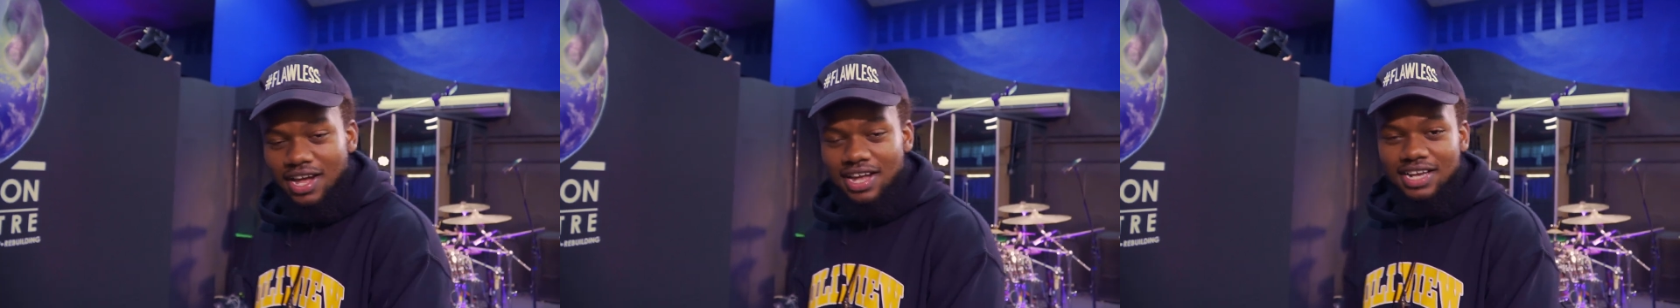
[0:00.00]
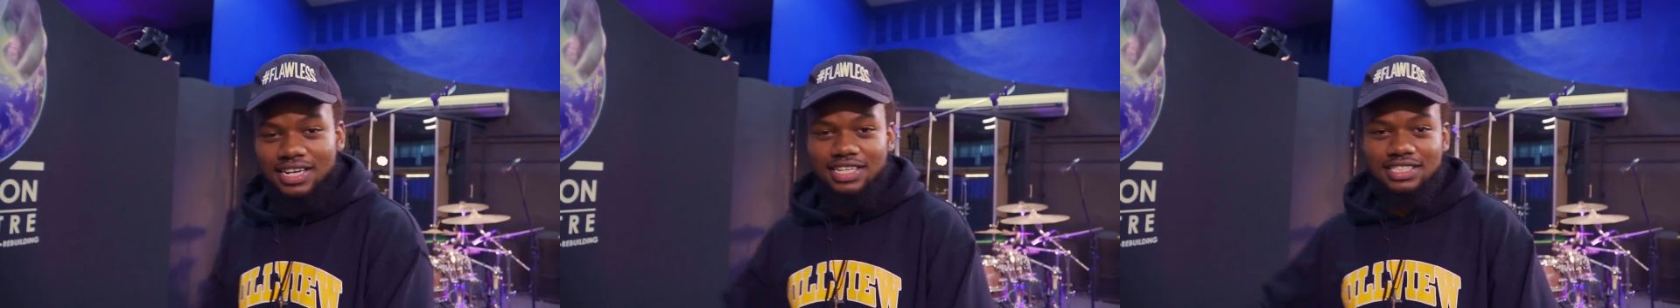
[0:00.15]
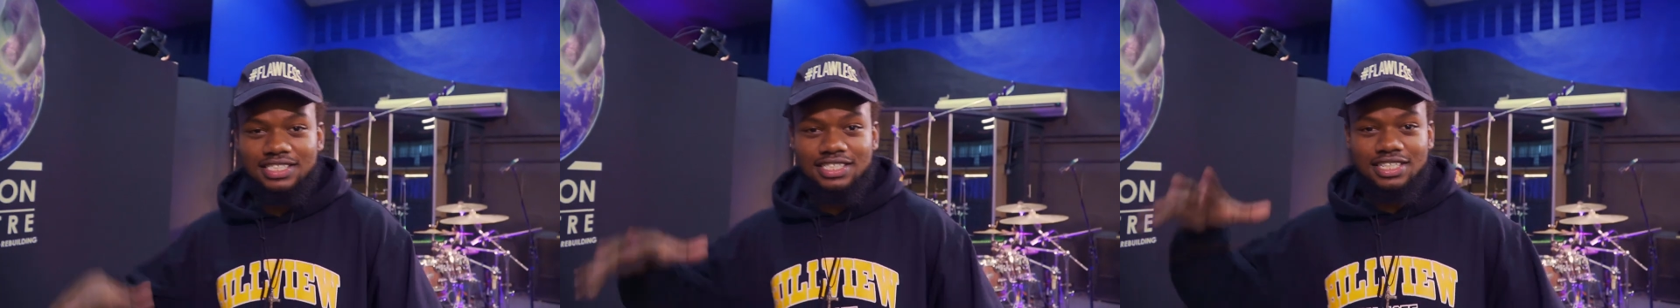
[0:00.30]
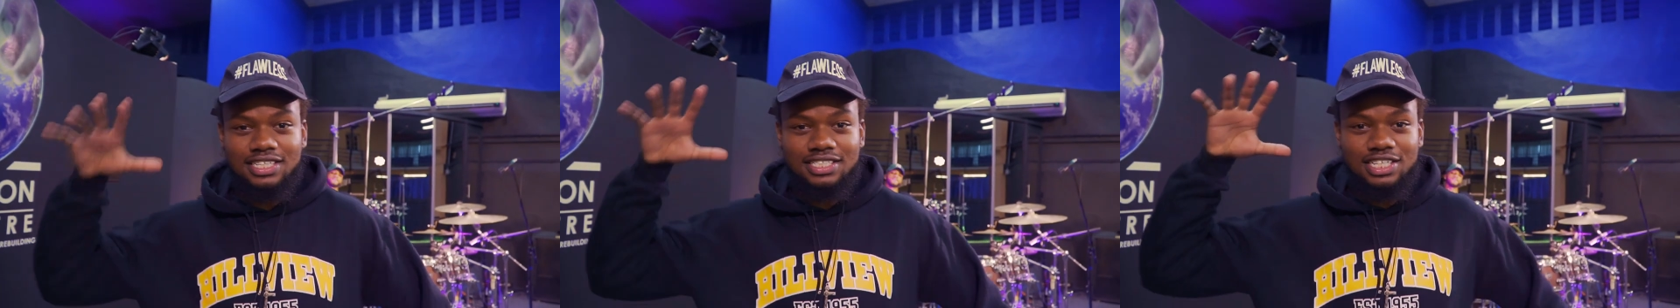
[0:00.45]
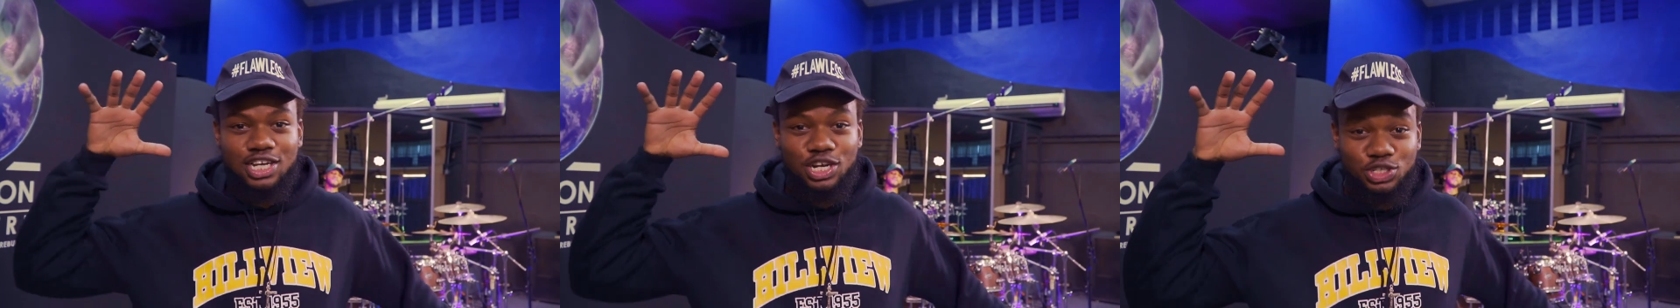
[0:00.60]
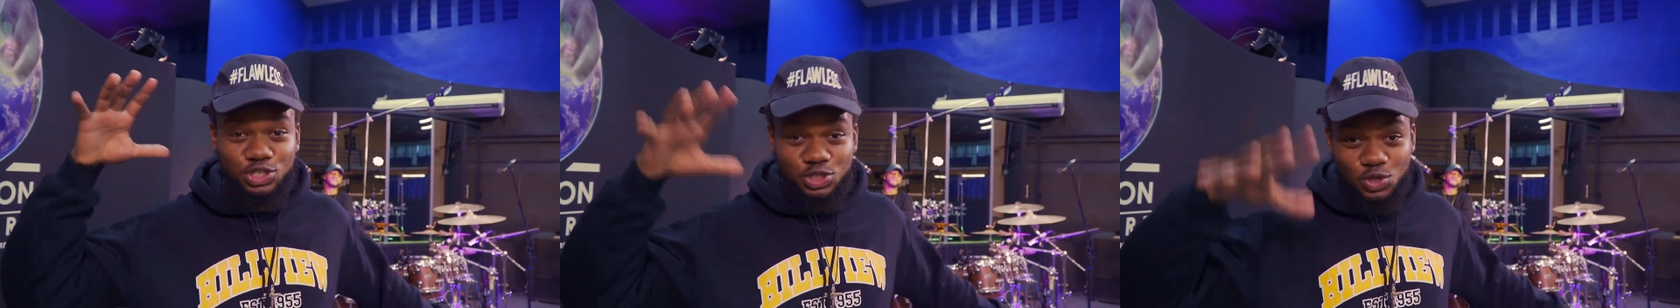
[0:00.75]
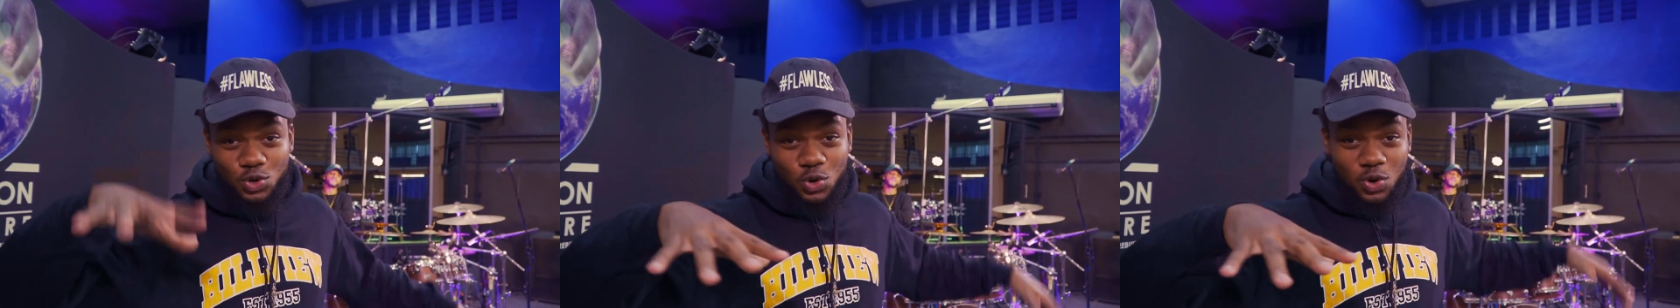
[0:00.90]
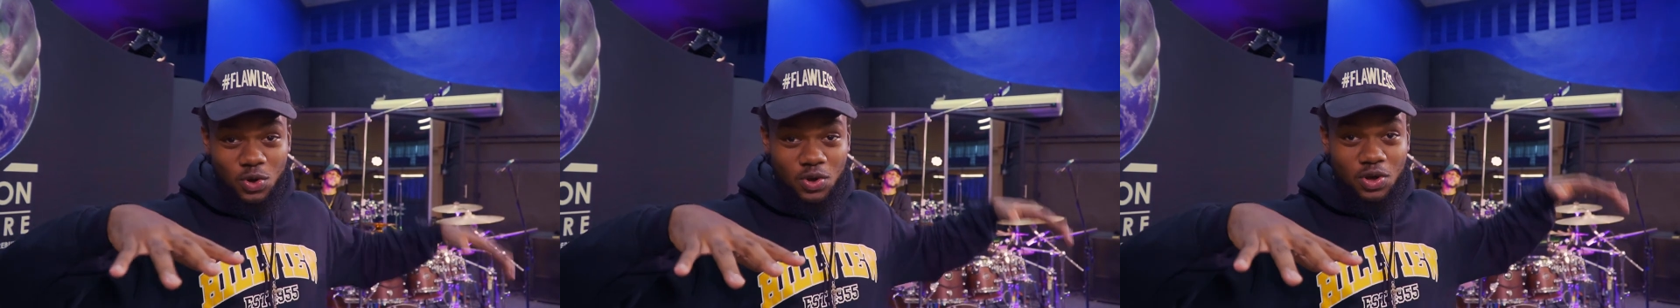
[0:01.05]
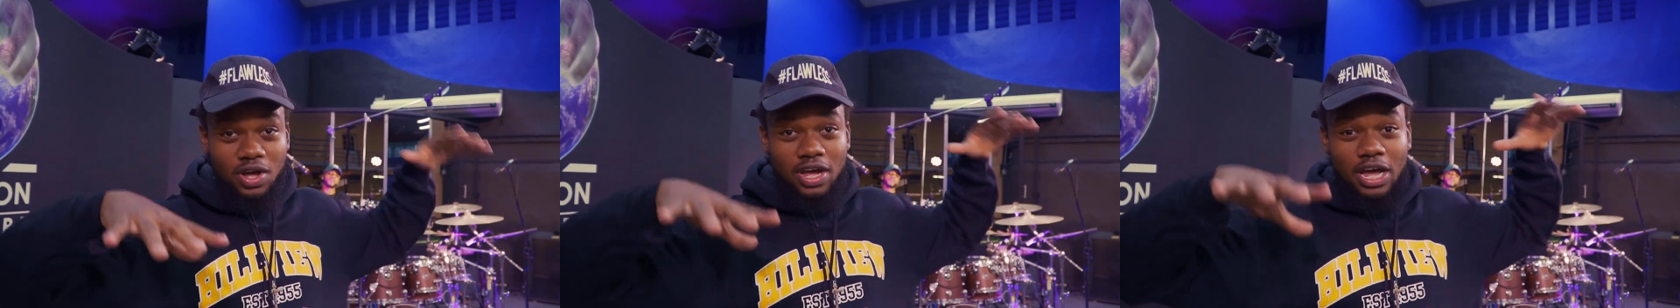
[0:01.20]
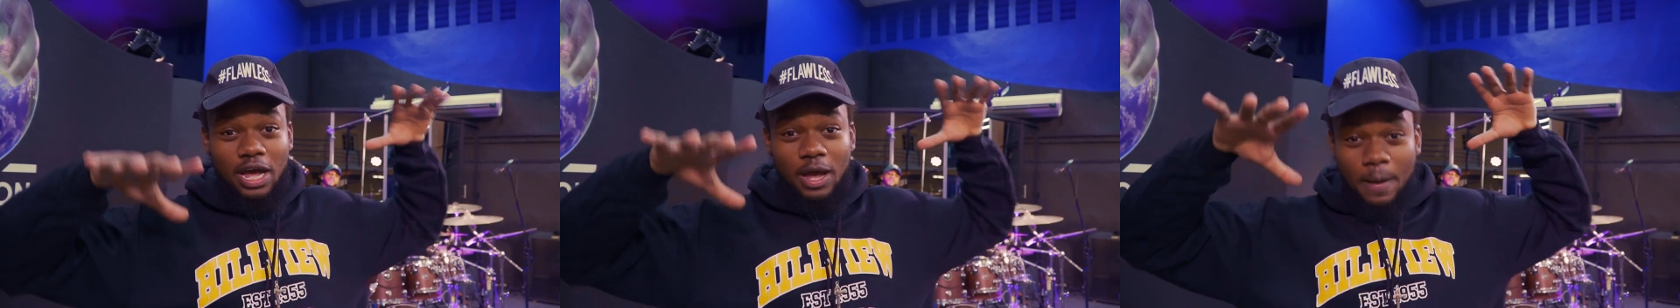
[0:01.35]
This is a show
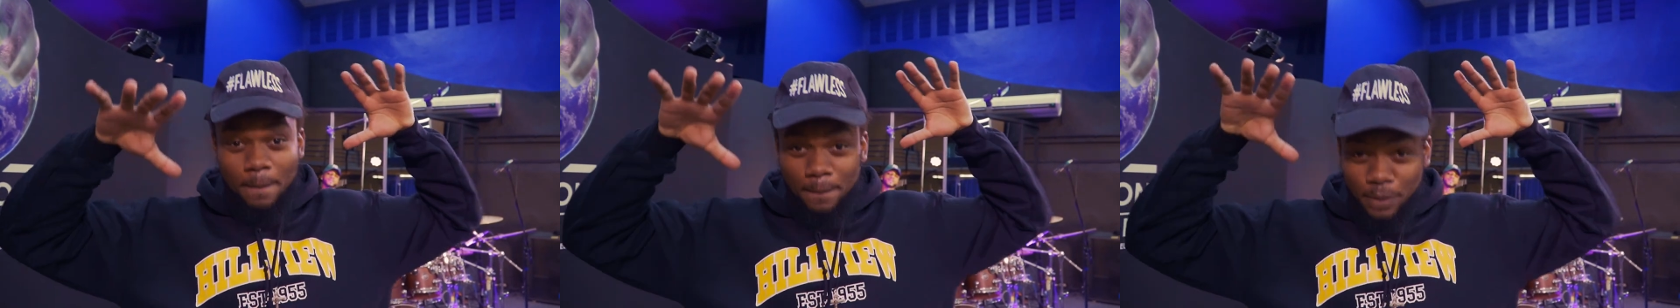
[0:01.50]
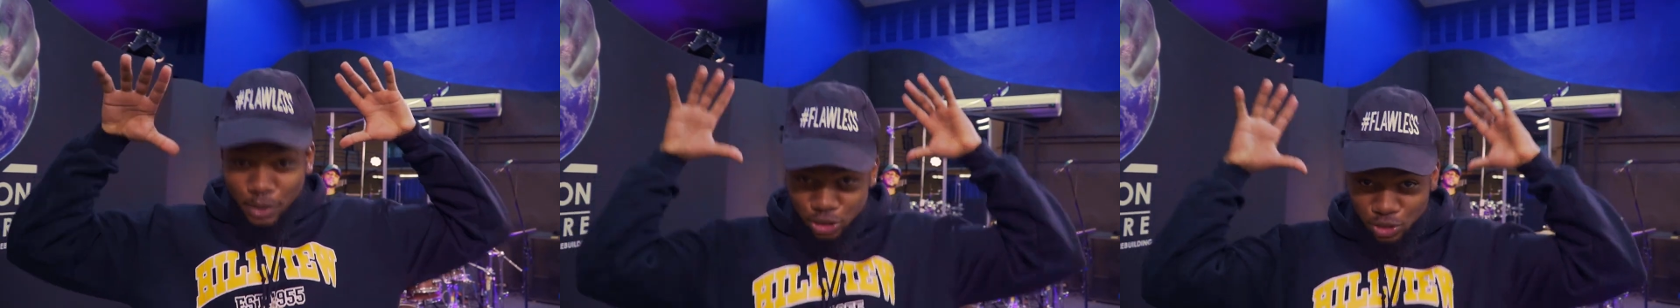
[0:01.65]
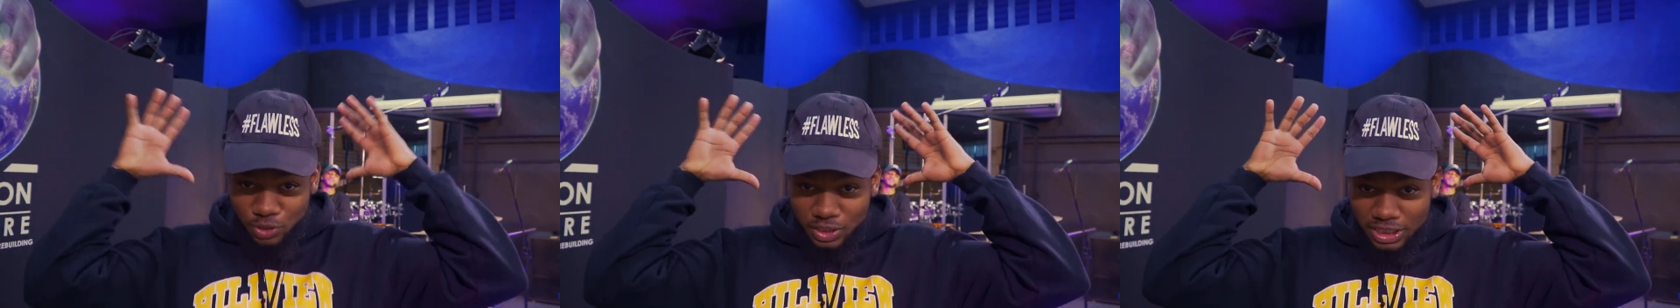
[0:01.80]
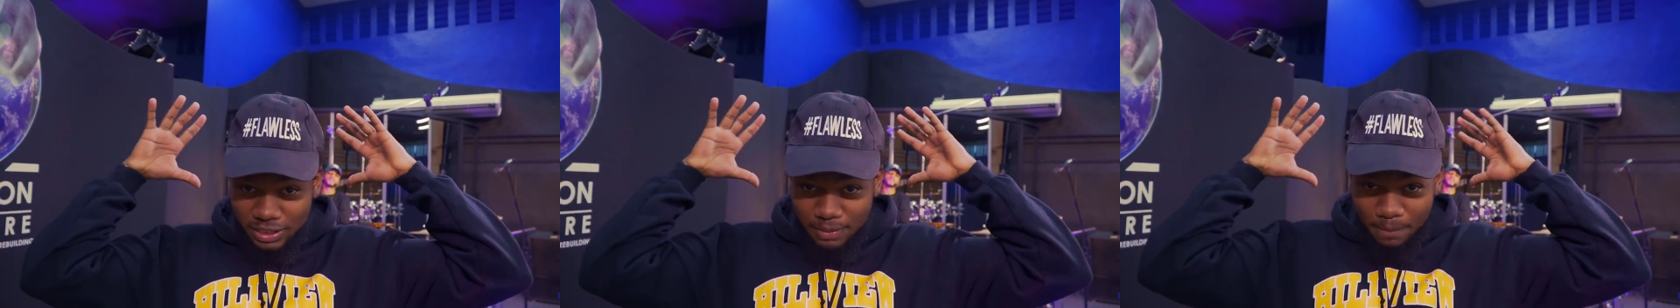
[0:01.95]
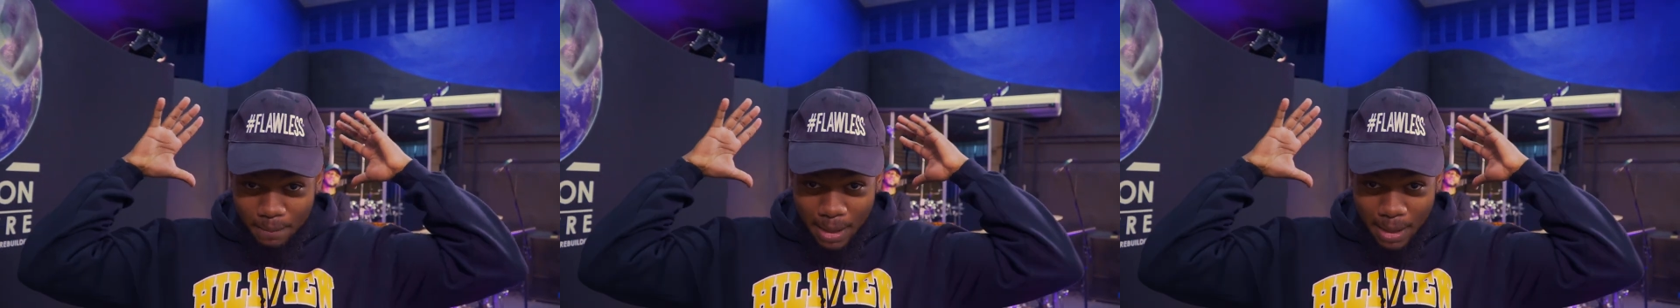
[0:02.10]
produced